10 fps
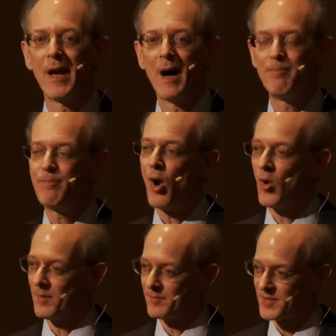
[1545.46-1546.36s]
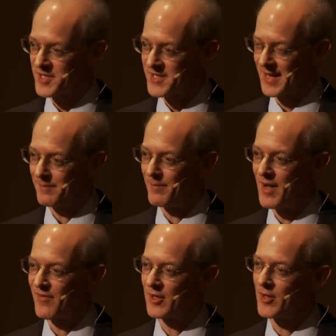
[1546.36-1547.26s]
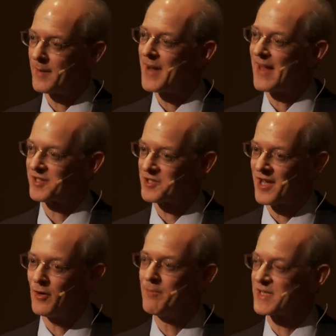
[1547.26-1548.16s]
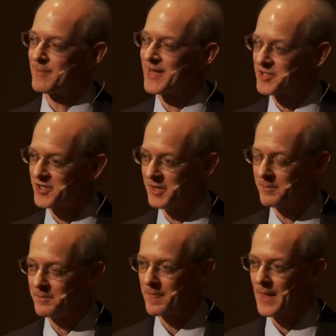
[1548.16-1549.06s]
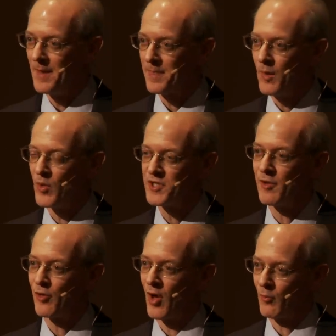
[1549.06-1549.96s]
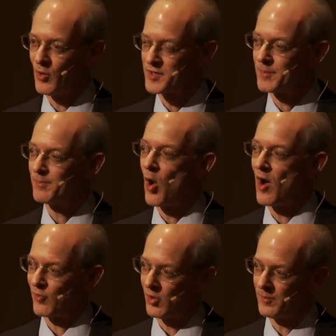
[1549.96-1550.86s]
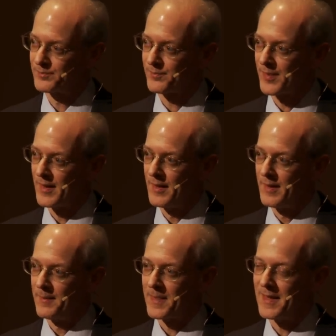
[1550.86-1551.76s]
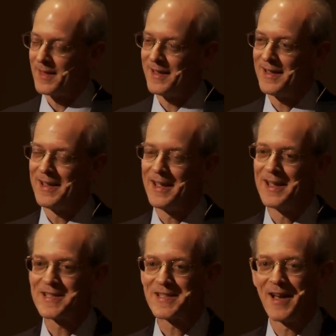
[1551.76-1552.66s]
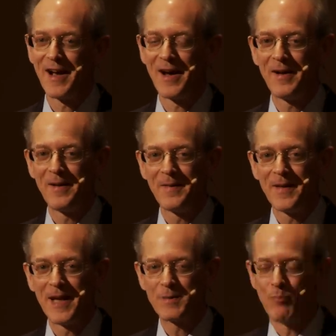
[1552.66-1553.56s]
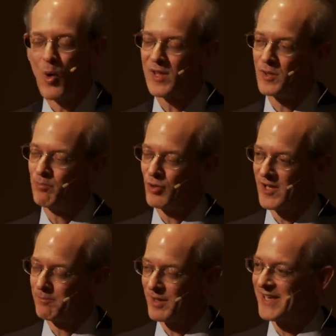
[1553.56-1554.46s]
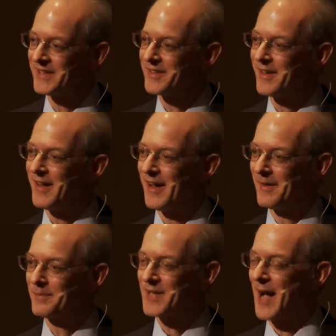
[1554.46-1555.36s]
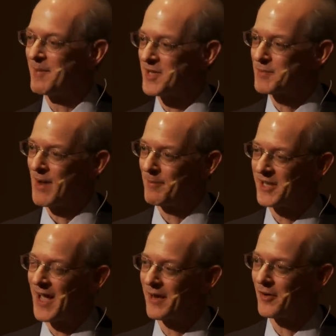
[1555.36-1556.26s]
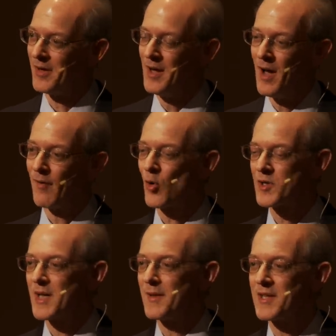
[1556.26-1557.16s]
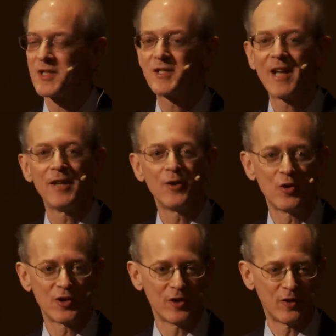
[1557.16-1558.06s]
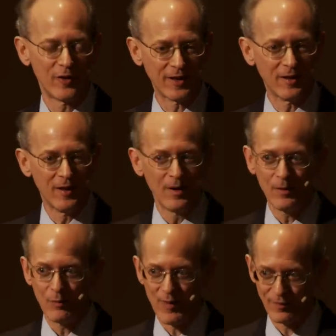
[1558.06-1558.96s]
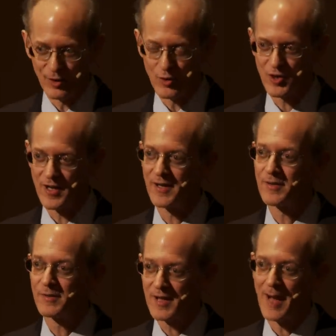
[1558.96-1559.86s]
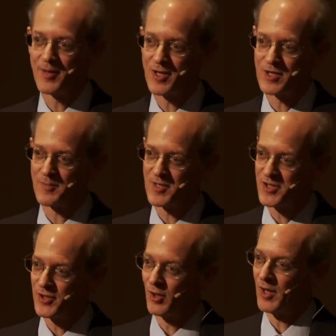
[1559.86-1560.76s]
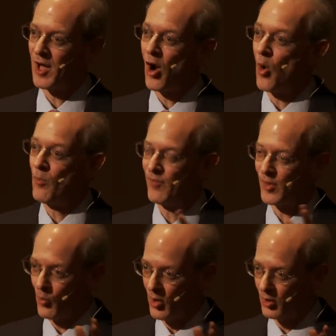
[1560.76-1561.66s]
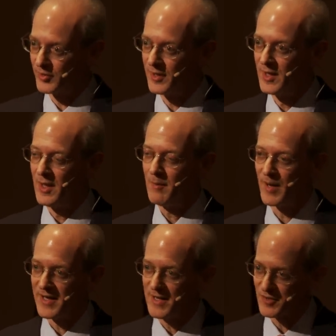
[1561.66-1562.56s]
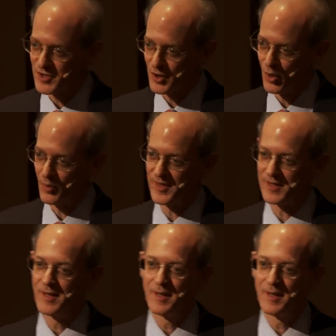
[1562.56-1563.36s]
a poem to set by a fellow named Alexander Bezymensky which he thought was awful. It's, uh, it's boilerplate uh, communist propaganda. Of course, this is 10 years into the revolution, and communism is still a hope for the world. But even so, the